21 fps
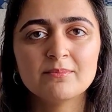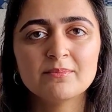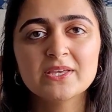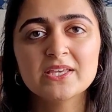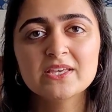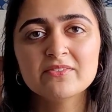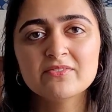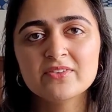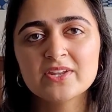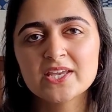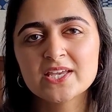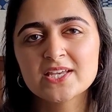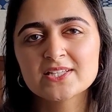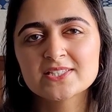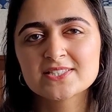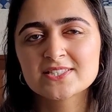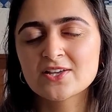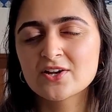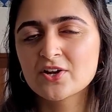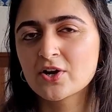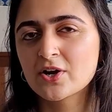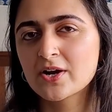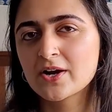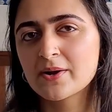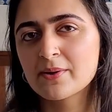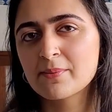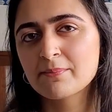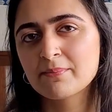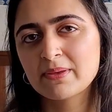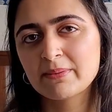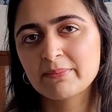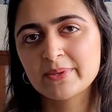evenings that are
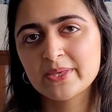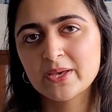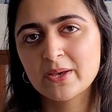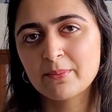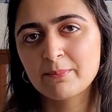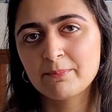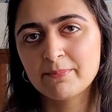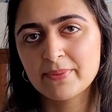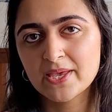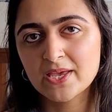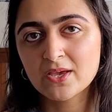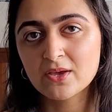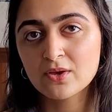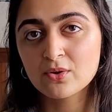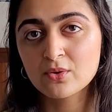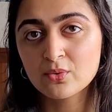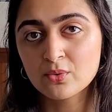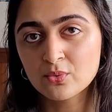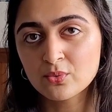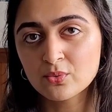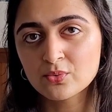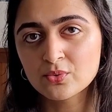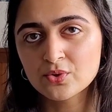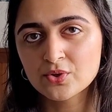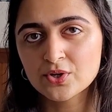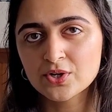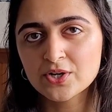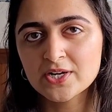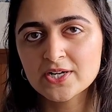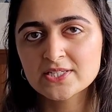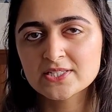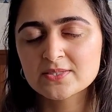maybe a bit
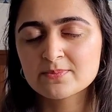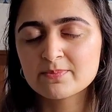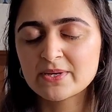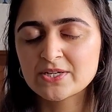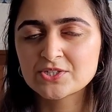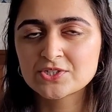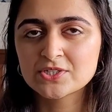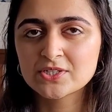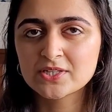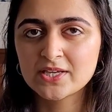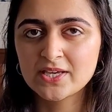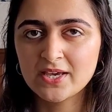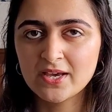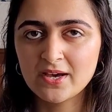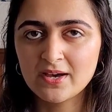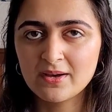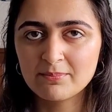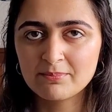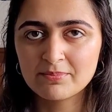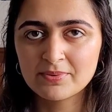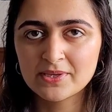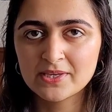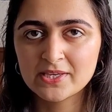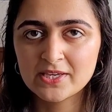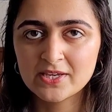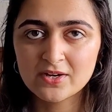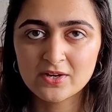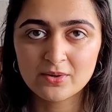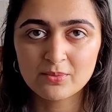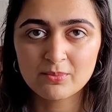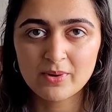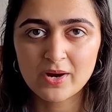cooler, especially up
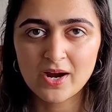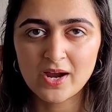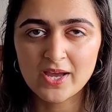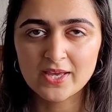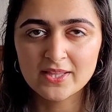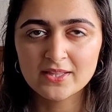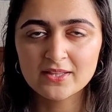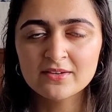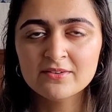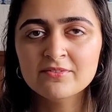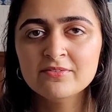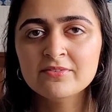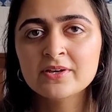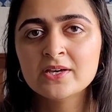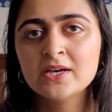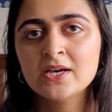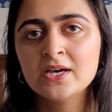here where I live.